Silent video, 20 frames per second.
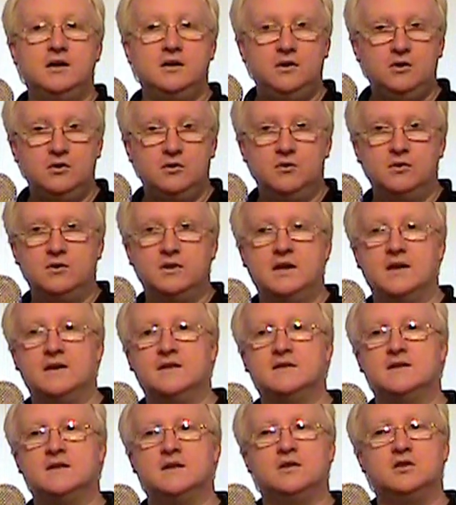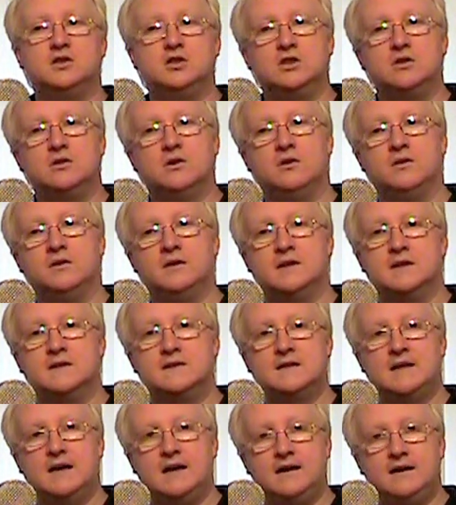You can search it on the
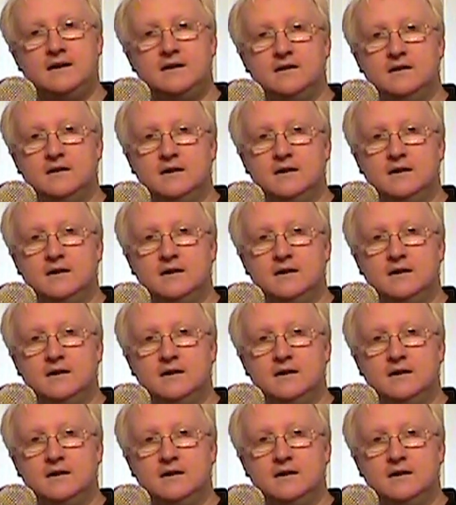site.